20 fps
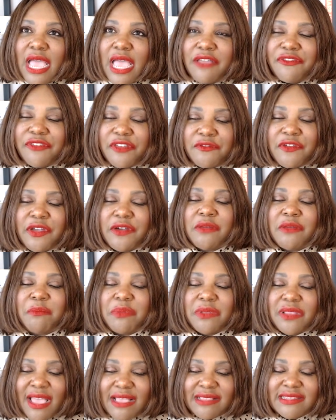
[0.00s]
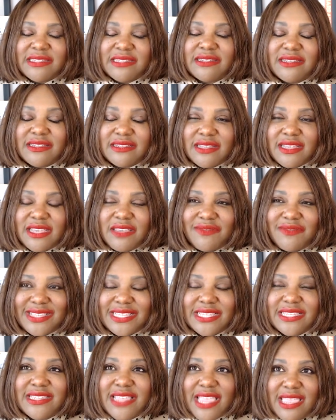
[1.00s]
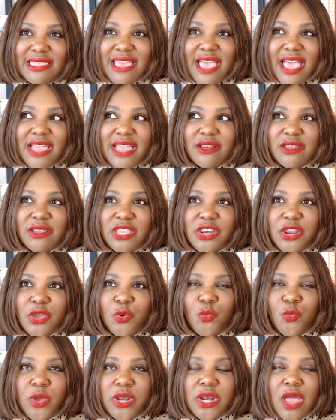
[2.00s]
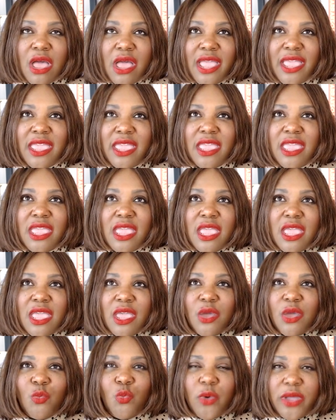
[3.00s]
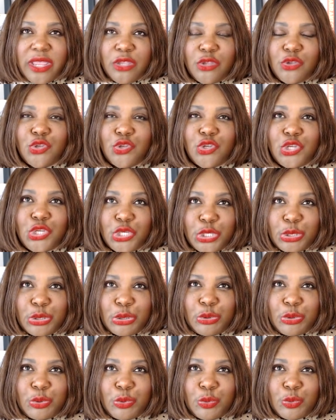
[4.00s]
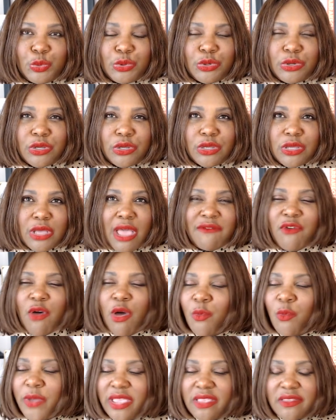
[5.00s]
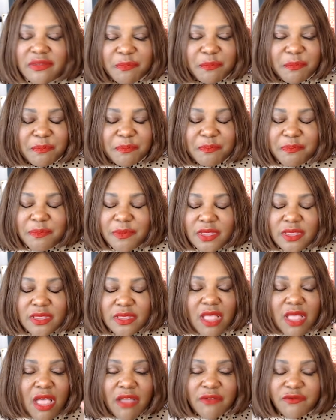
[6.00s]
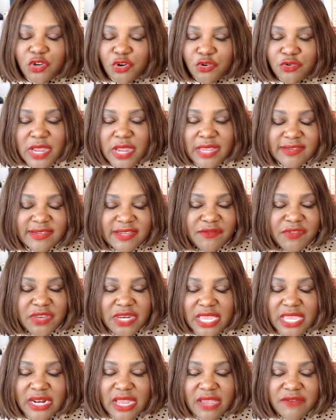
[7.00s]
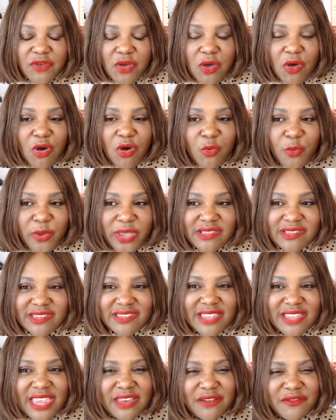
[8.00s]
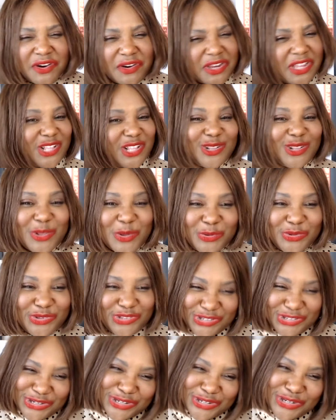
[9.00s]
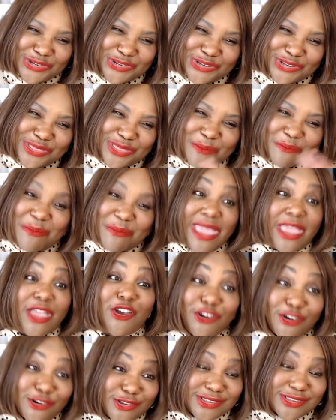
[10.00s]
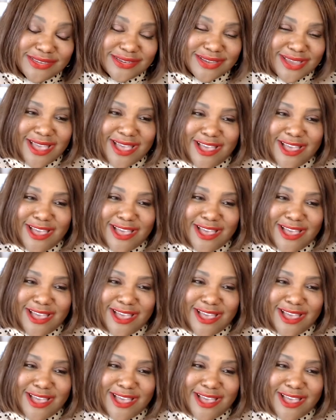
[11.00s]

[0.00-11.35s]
I feel very blessed to even say that. You know, when I went to, I've always loved creativity and I've always stayed very close to the maker.